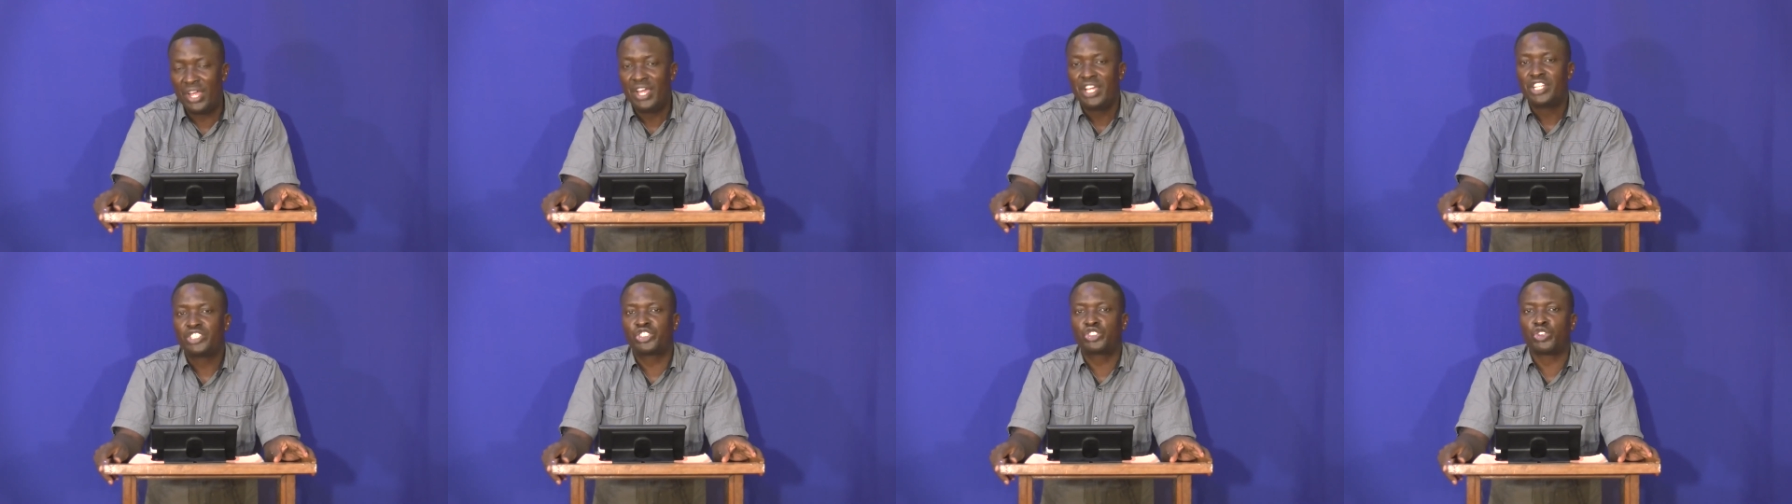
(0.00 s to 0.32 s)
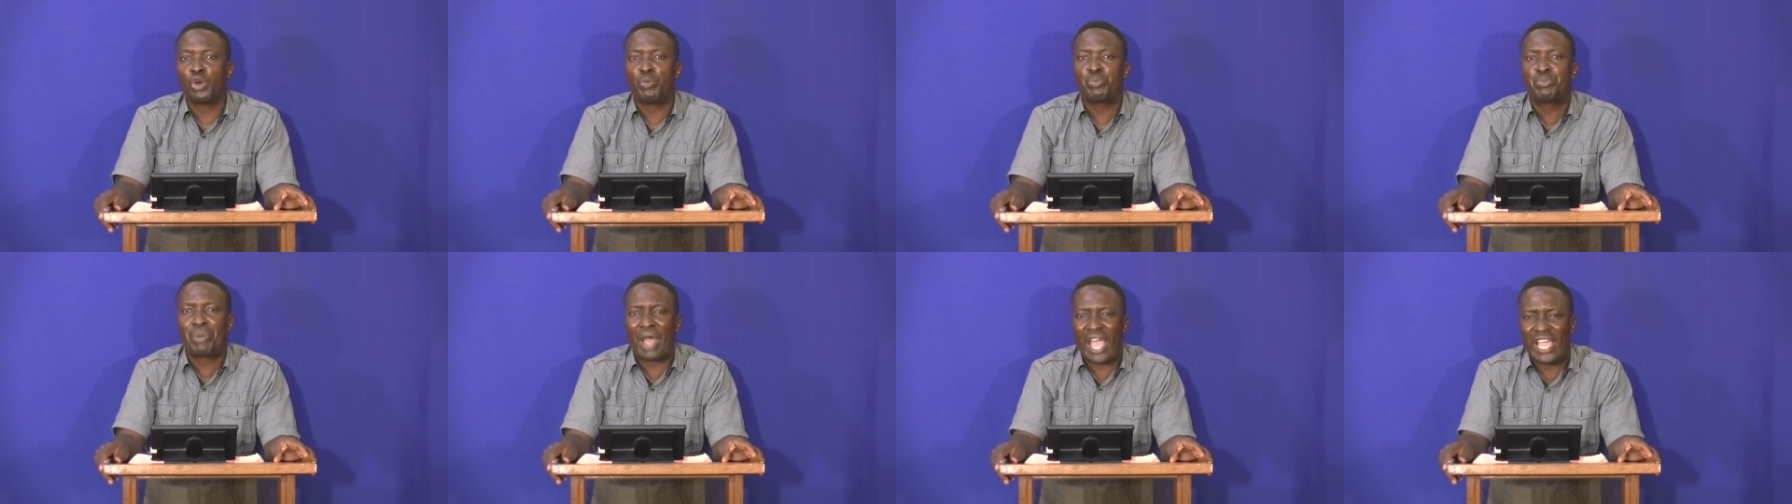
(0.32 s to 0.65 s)

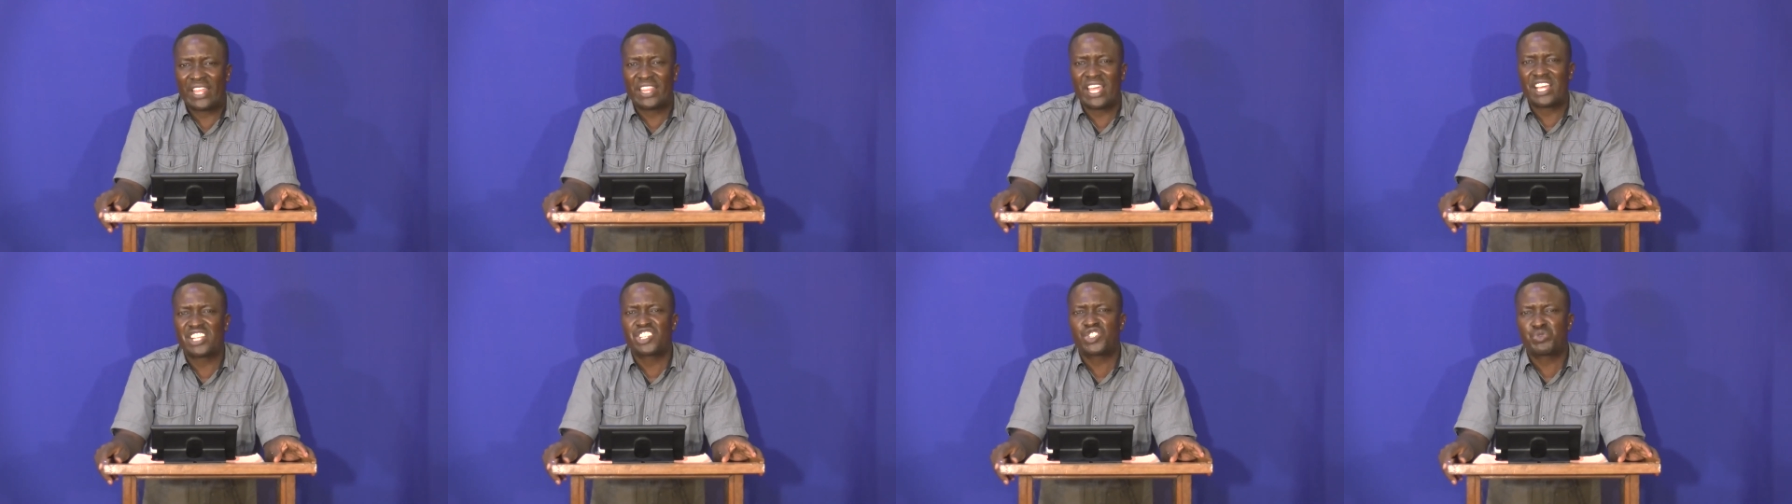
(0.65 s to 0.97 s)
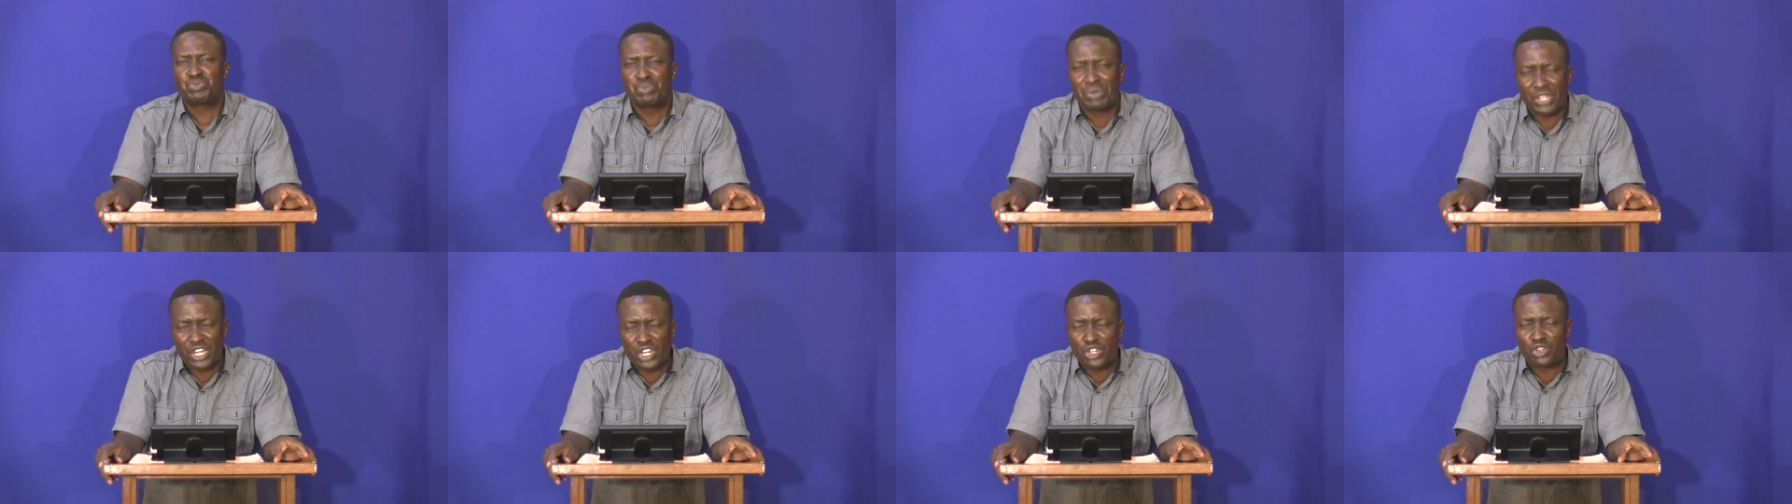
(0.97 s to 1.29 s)
So by the
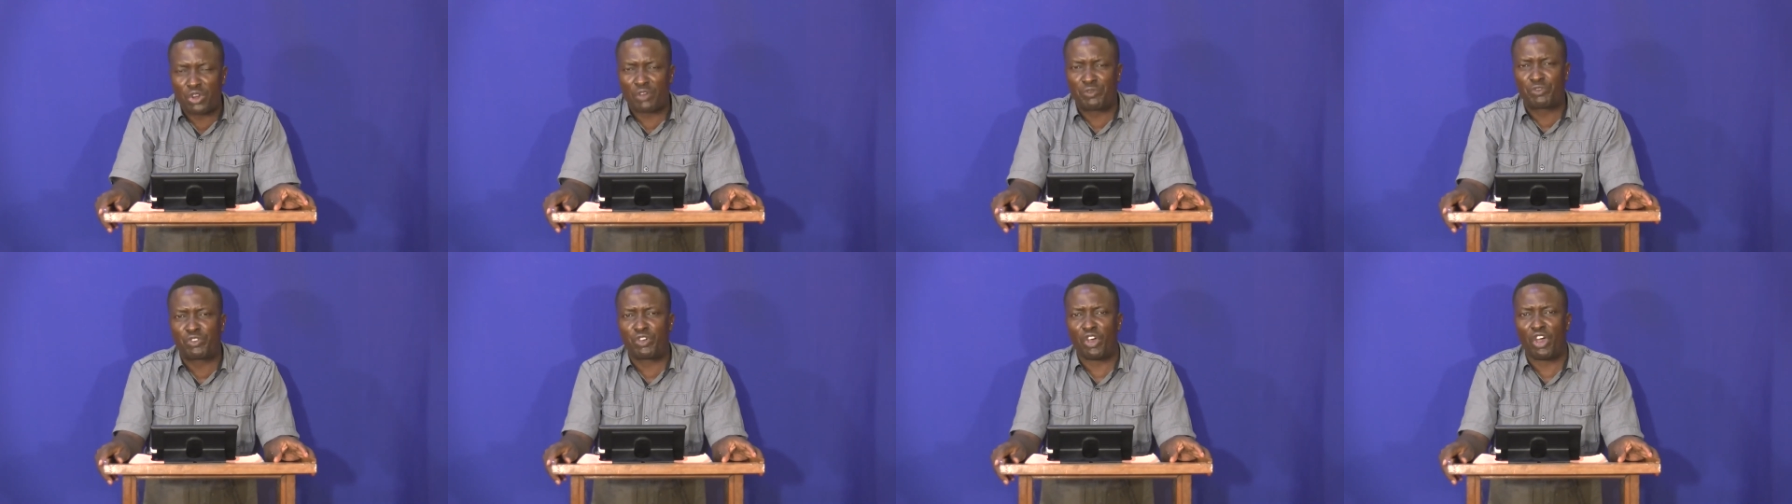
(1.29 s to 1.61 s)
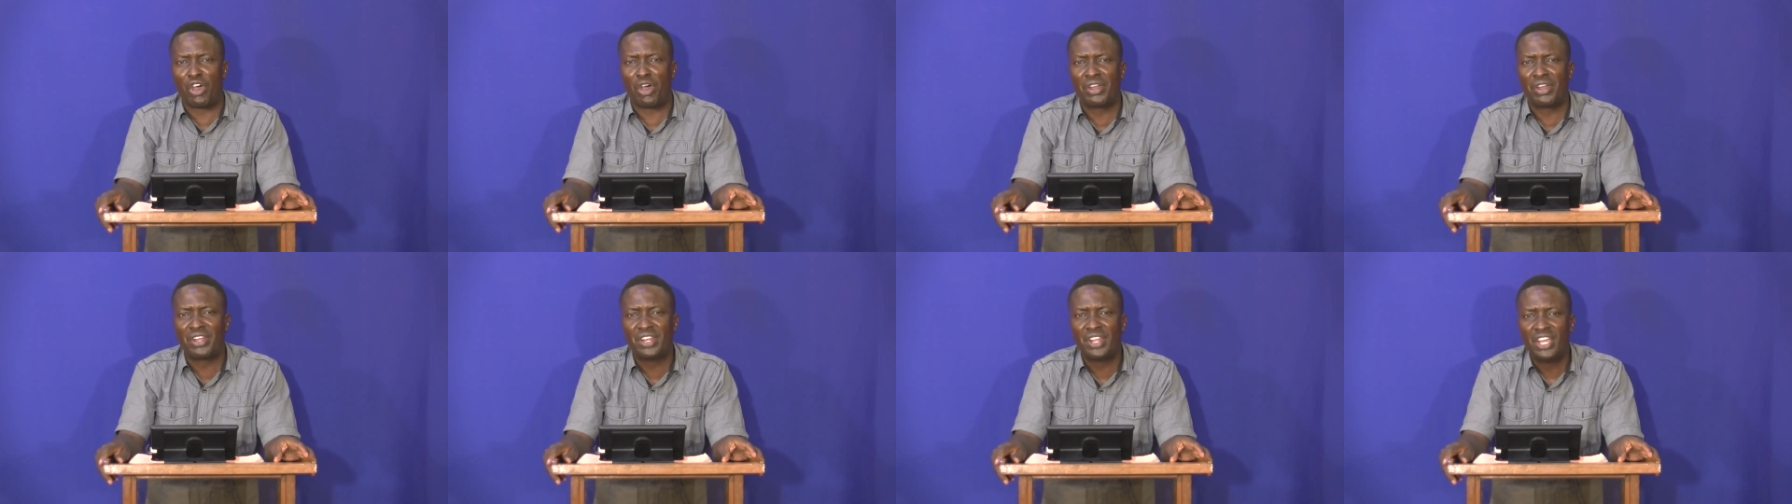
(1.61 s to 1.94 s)
spirit of
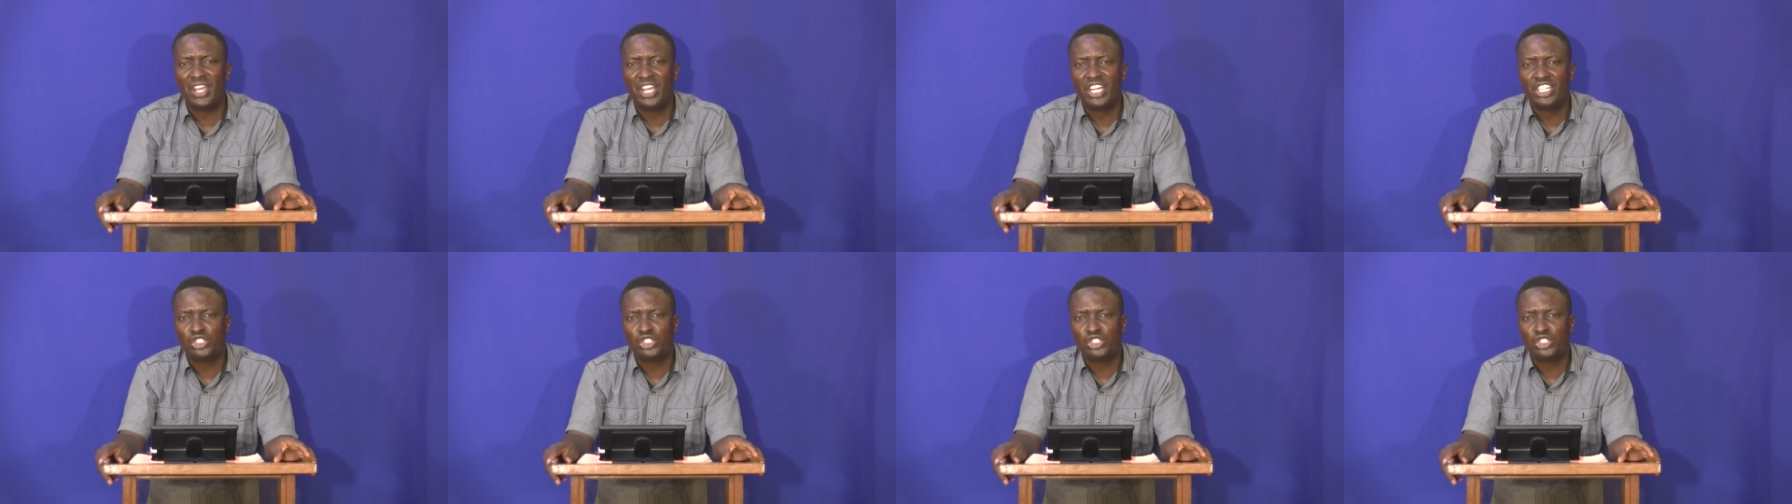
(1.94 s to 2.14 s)
God,